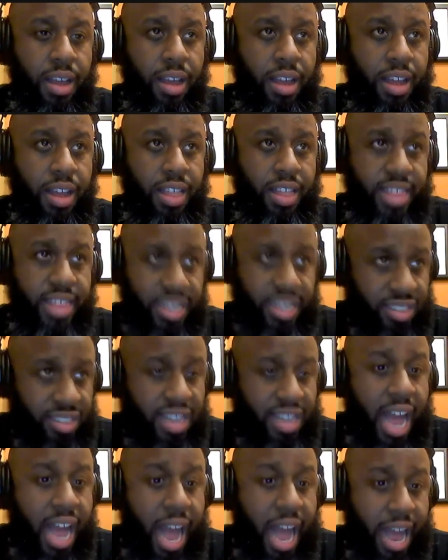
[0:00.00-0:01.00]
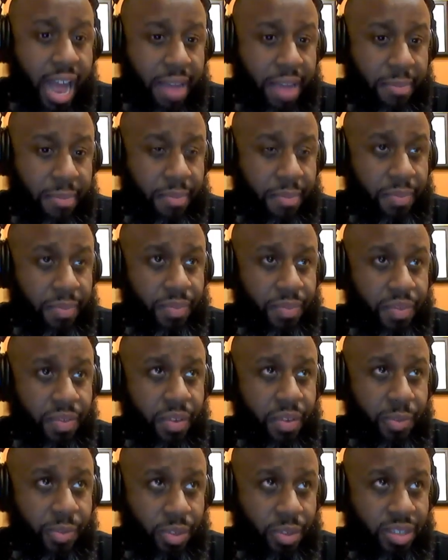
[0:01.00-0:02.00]
this time,
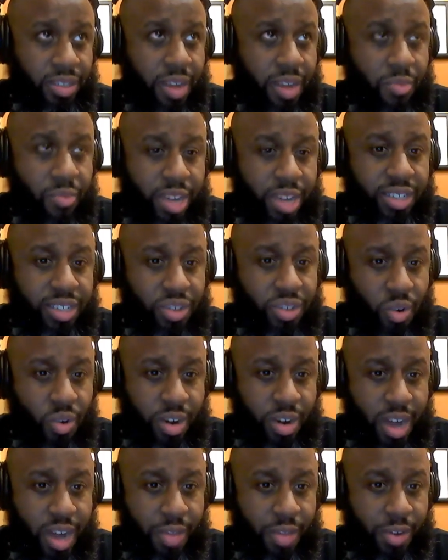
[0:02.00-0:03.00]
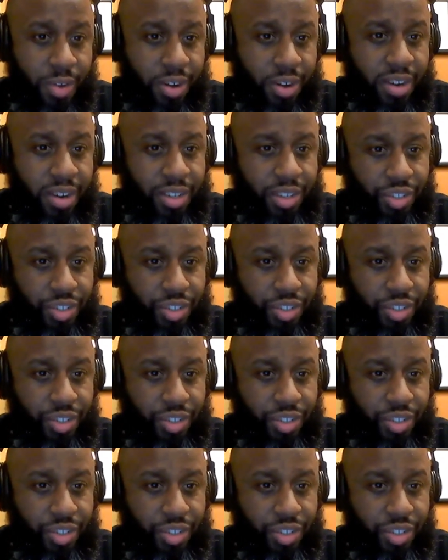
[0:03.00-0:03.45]
for some reason or another,